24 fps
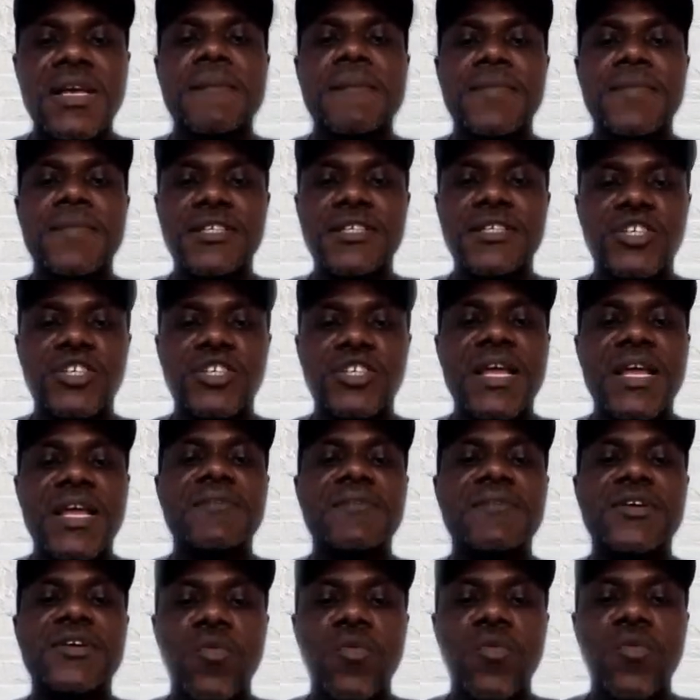marching
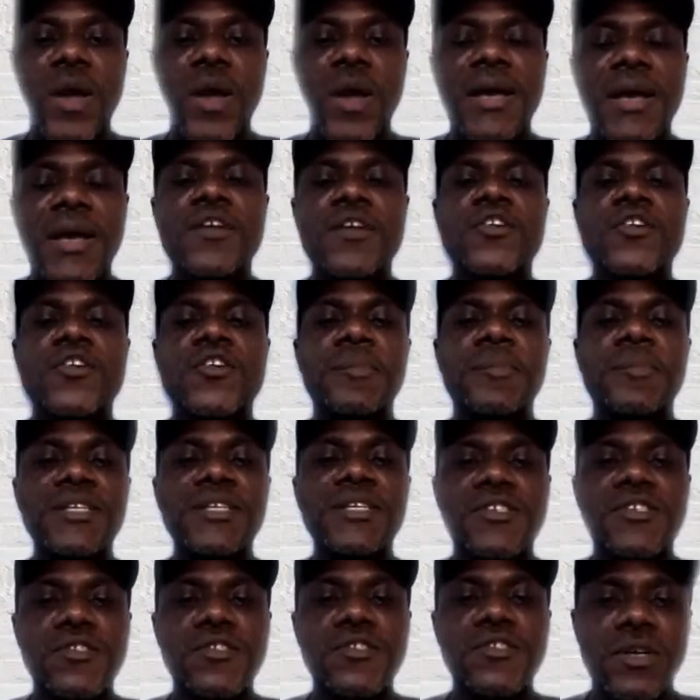everywhere. Nobody
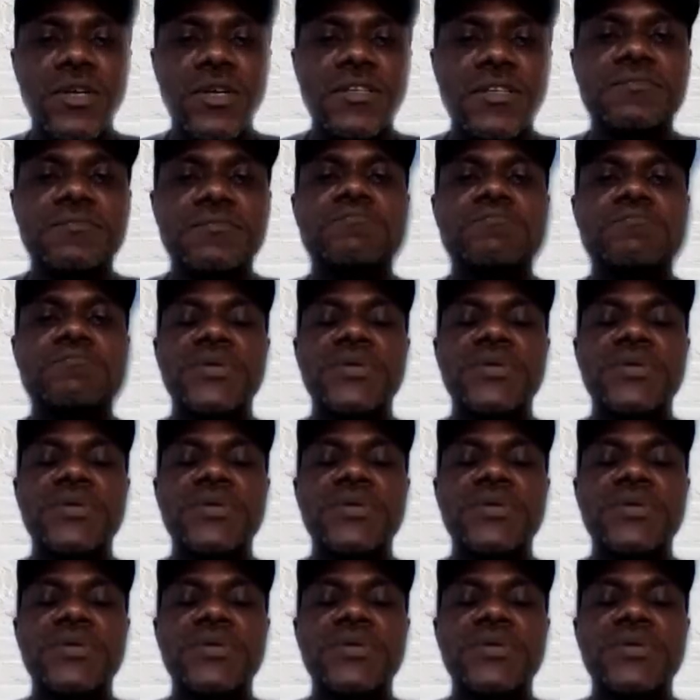is talking.